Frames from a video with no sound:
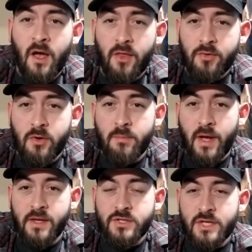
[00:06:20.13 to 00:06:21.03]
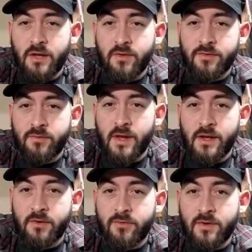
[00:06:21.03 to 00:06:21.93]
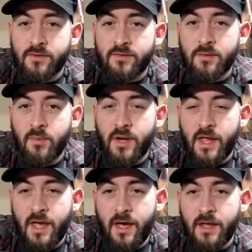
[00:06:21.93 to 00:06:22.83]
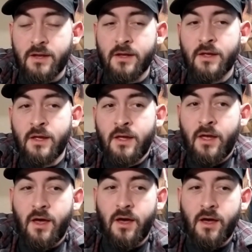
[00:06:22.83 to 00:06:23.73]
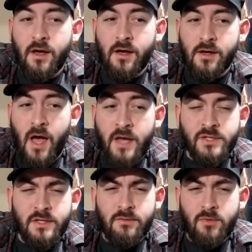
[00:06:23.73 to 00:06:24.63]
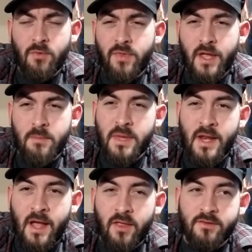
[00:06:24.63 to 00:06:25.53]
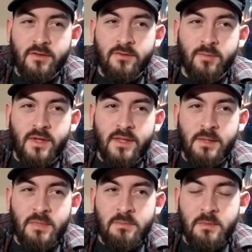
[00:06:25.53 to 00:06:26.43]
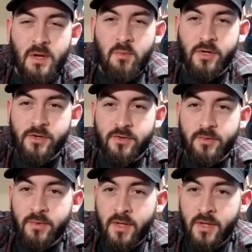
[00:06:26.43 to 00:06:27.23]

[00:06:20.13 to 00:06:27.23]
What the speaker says: I'll throw up my checklist right here so you can see what I had. I actually don't think I beat Alex on this one. I think he beat me by one or two.